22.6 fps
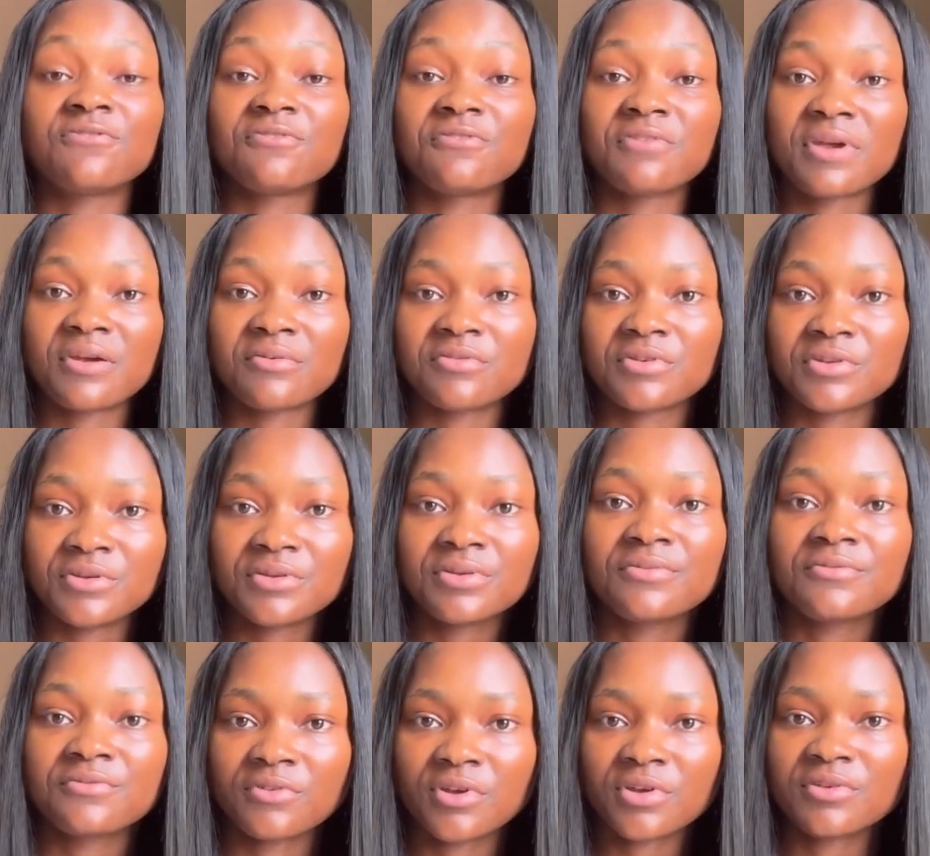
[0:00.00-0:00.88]
very
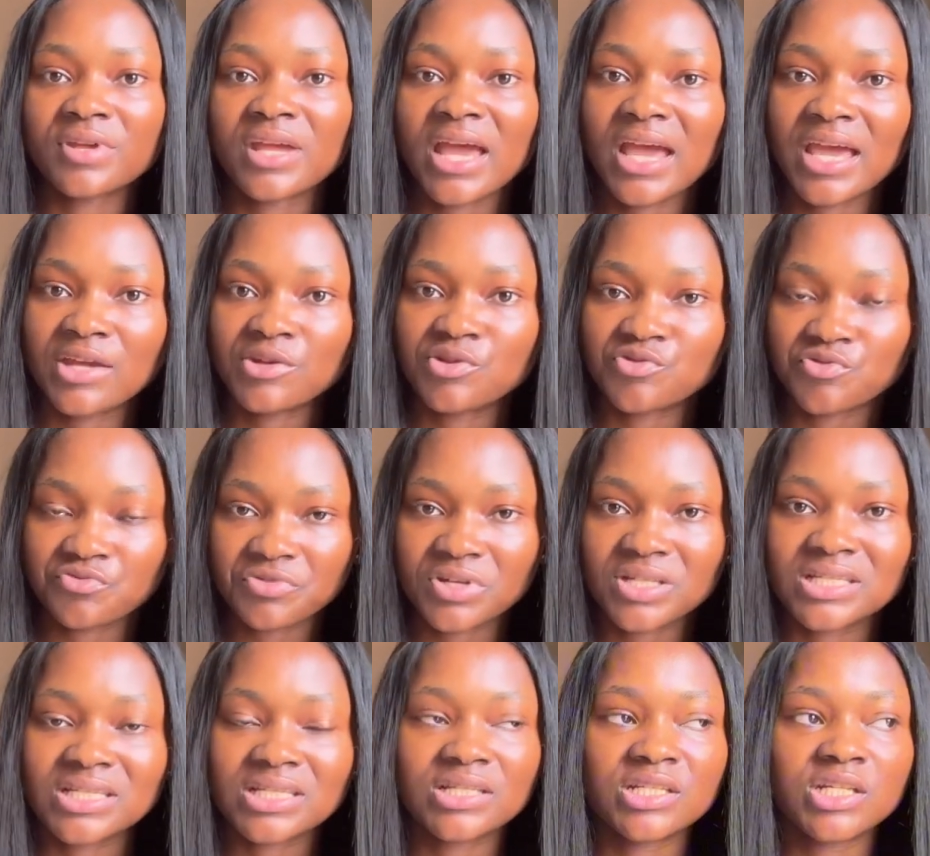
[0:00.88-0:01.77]
very
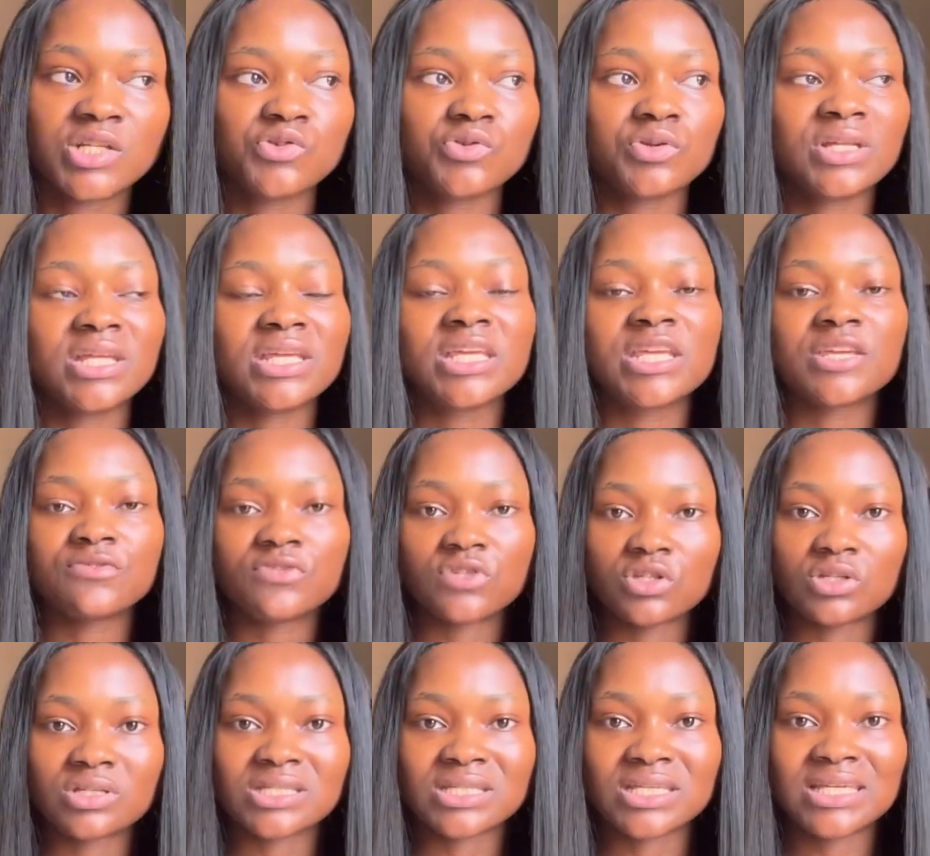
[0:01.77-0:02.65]
hydrating literally gives
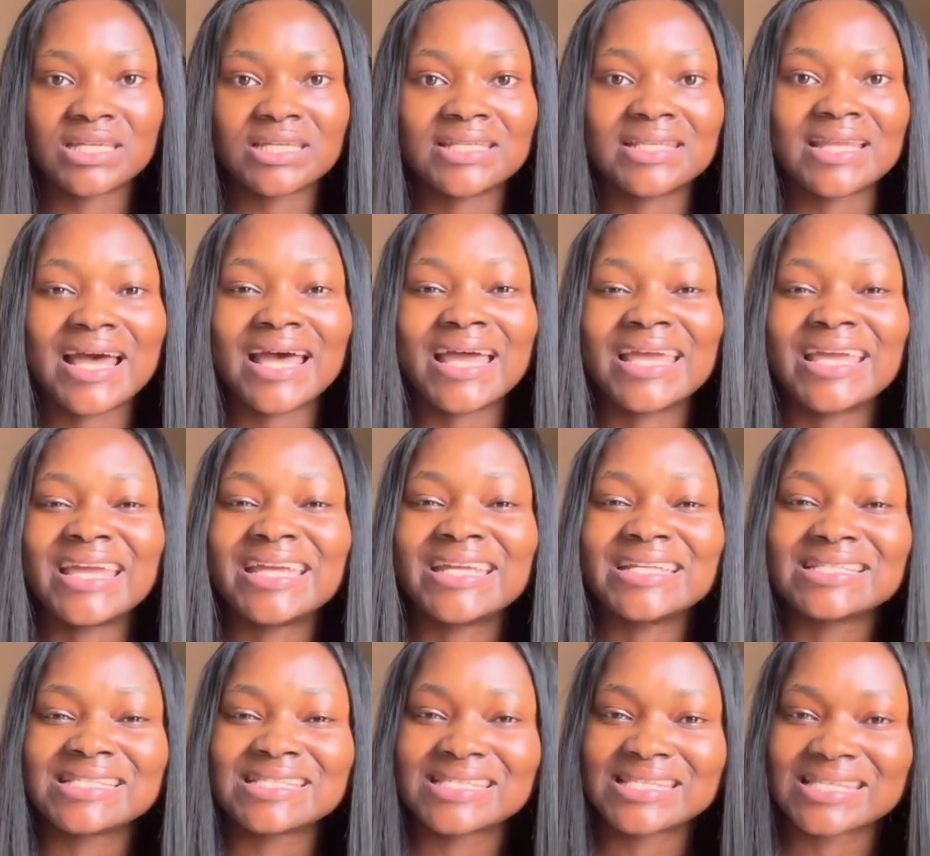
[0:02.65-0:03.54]
your skin that
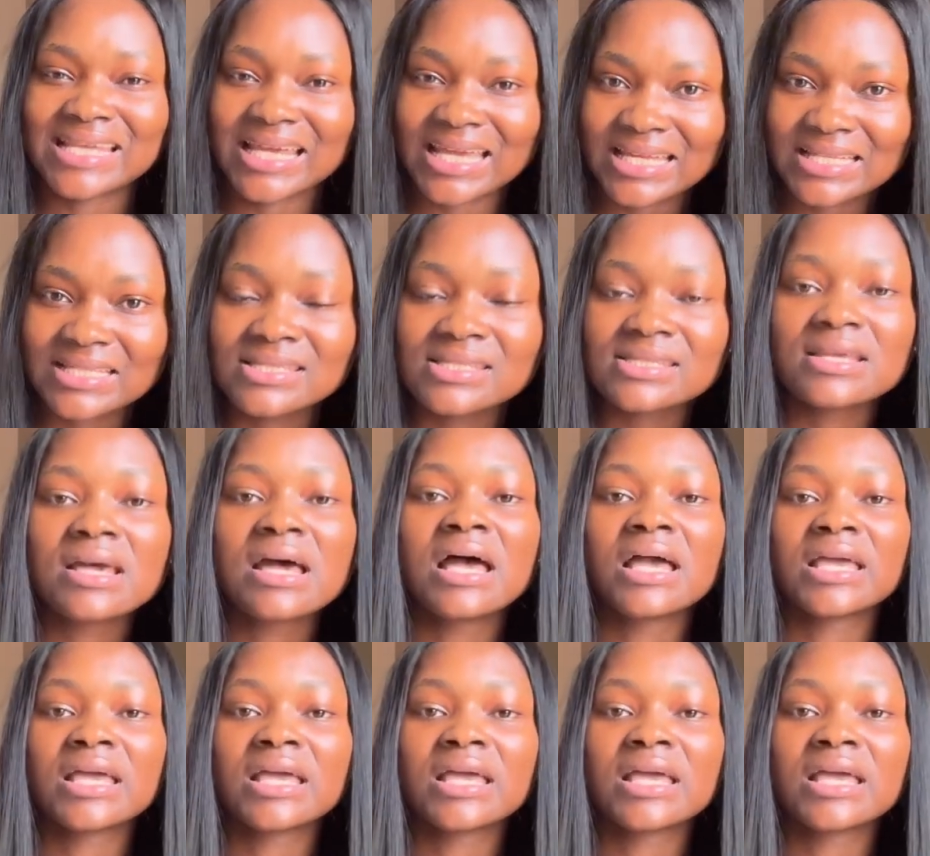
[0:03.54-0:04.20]
intense